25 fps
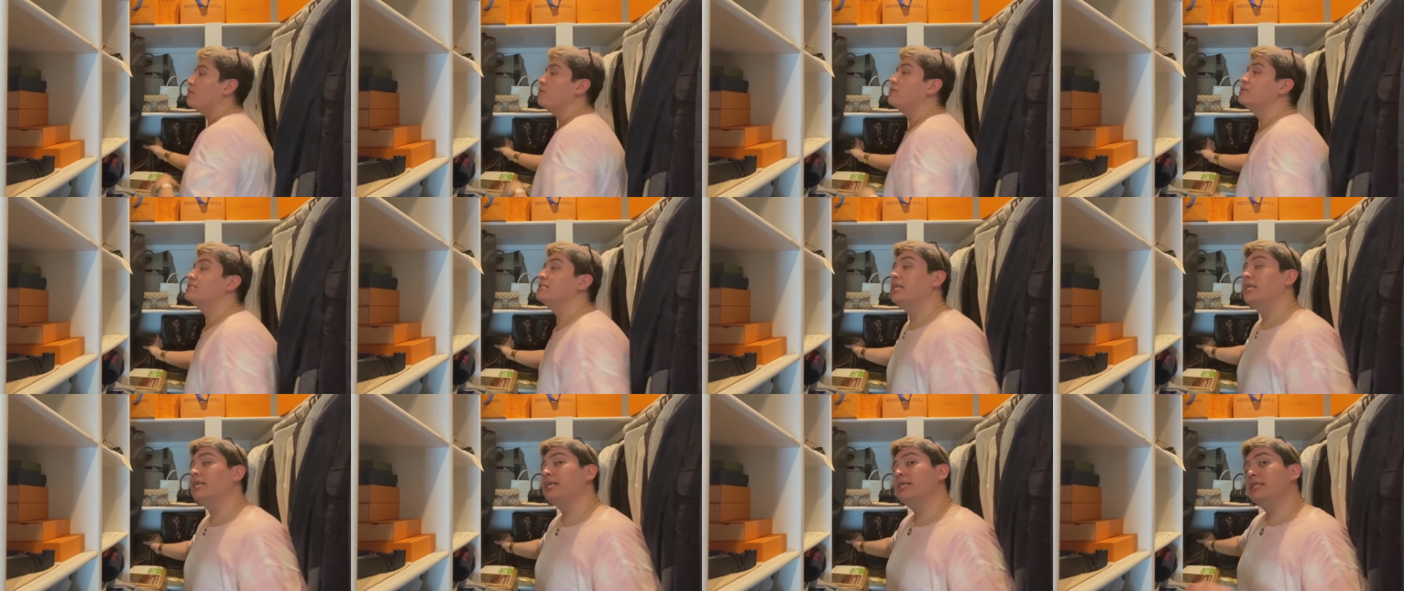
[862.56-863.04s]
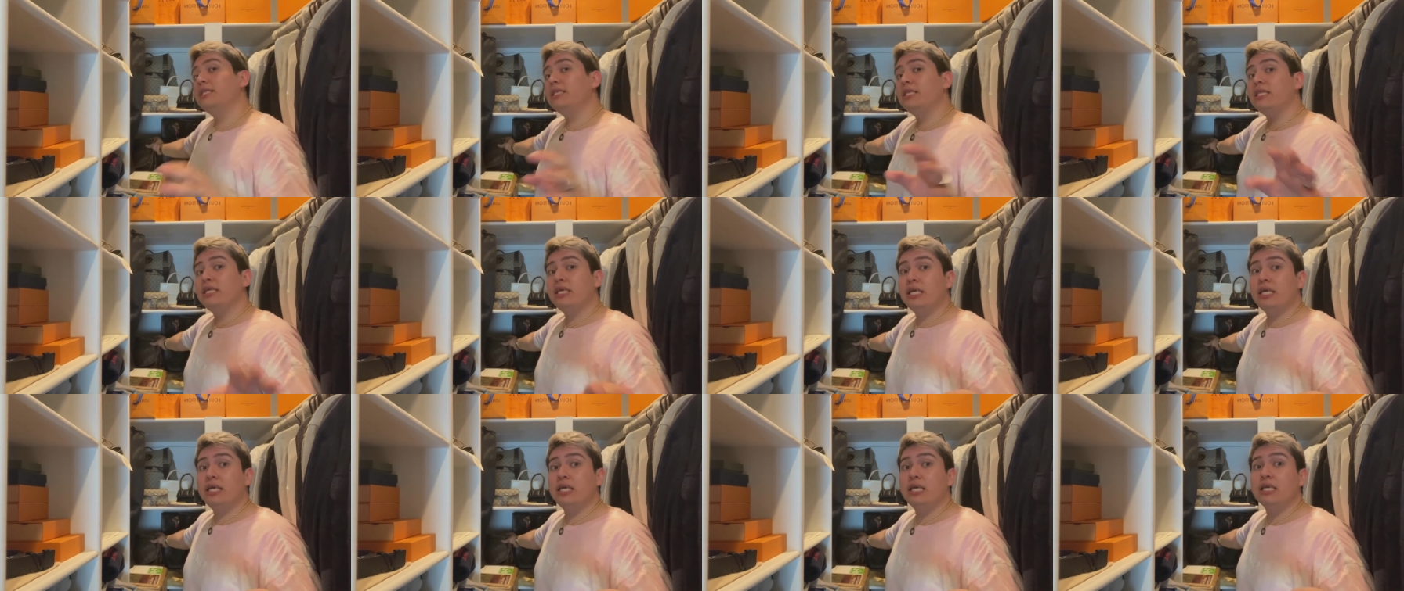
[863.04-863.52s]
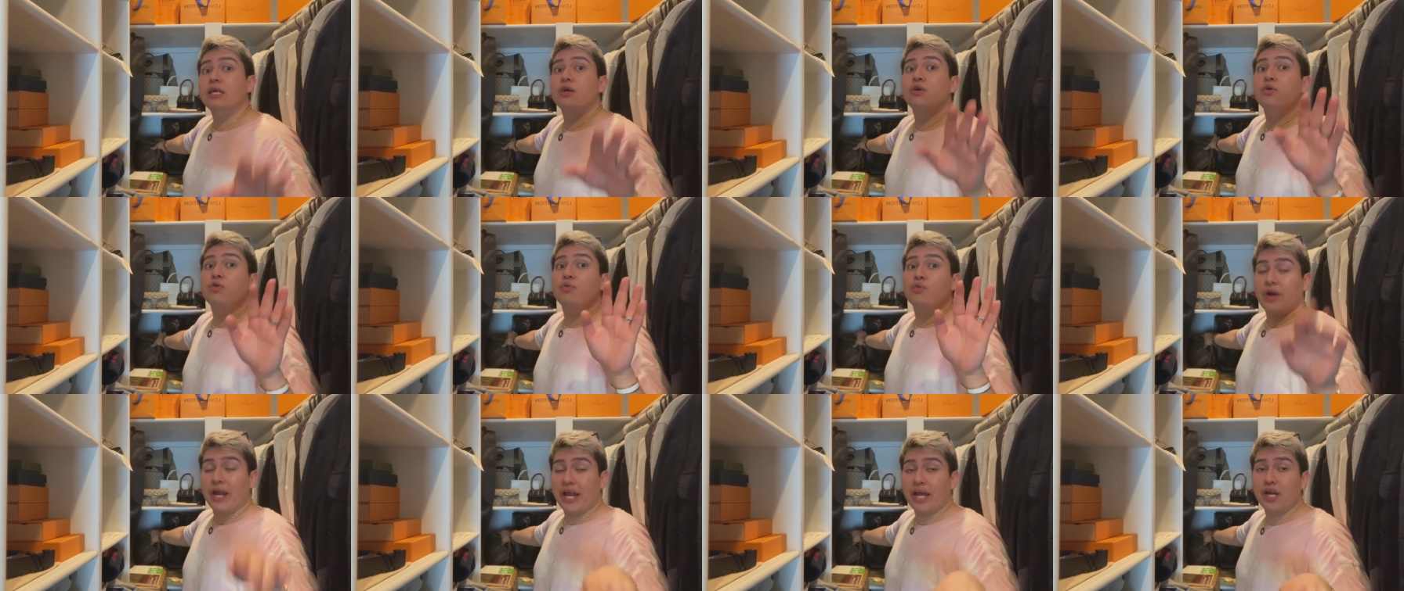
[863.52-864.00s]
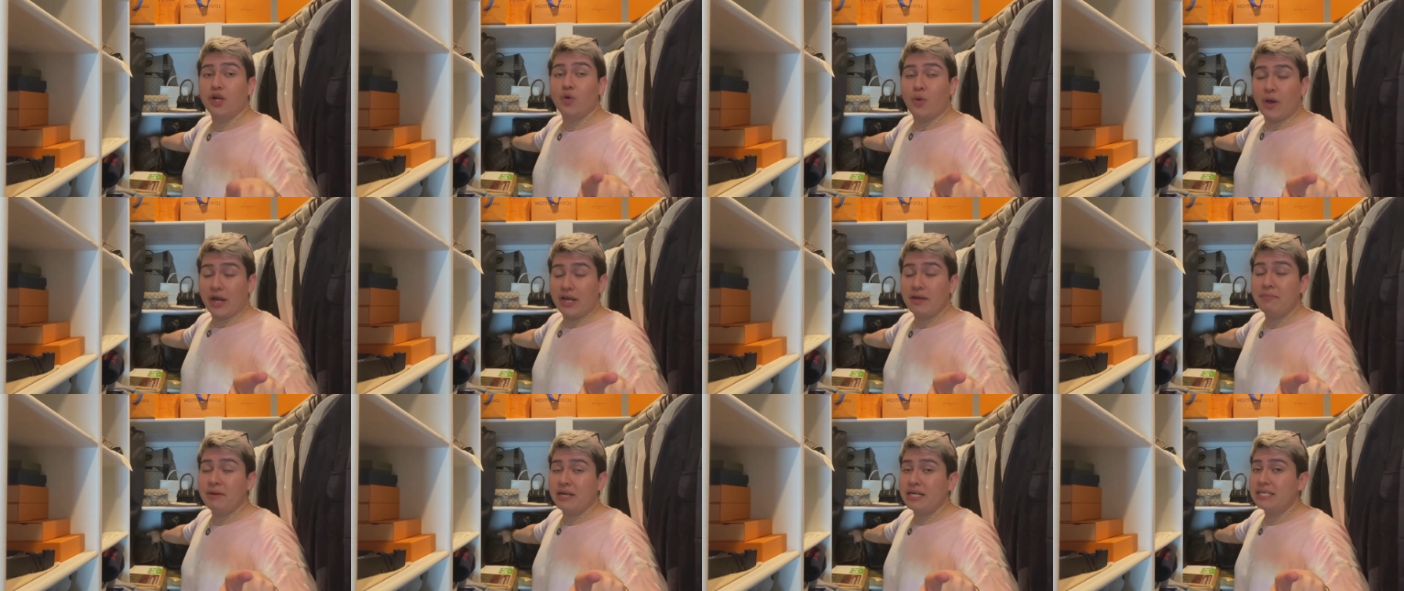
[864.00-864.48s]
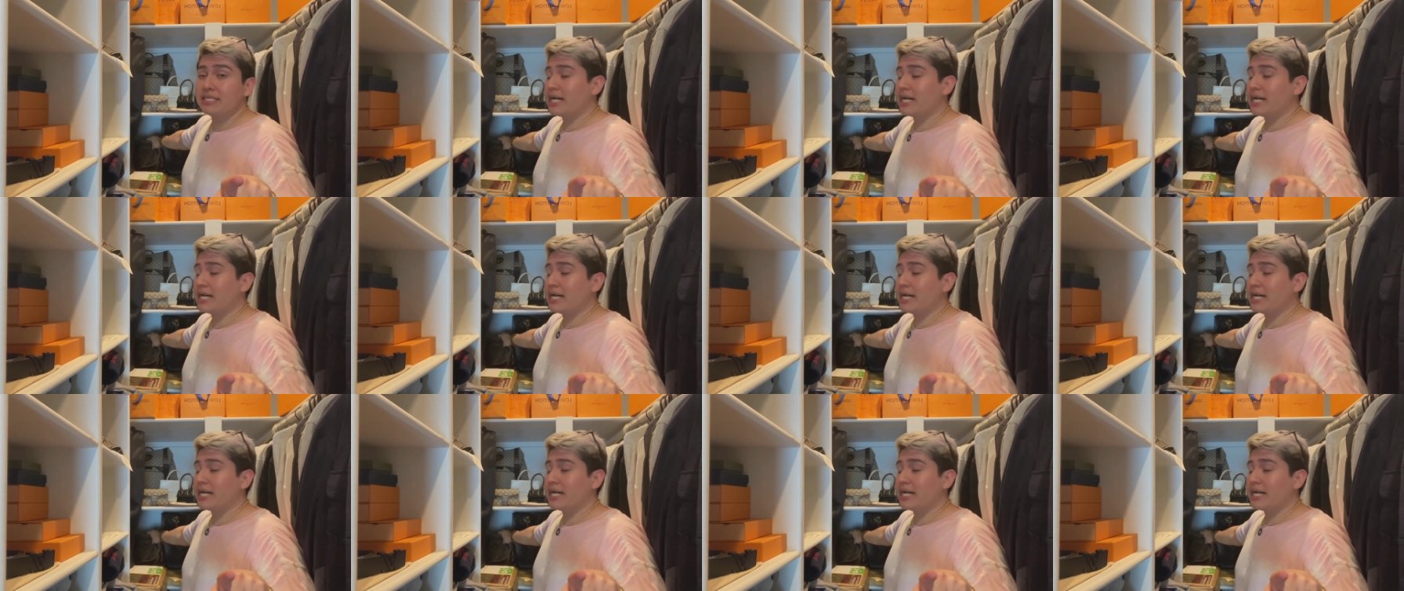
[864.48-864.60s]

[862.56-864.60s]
was in the rain quite a bit of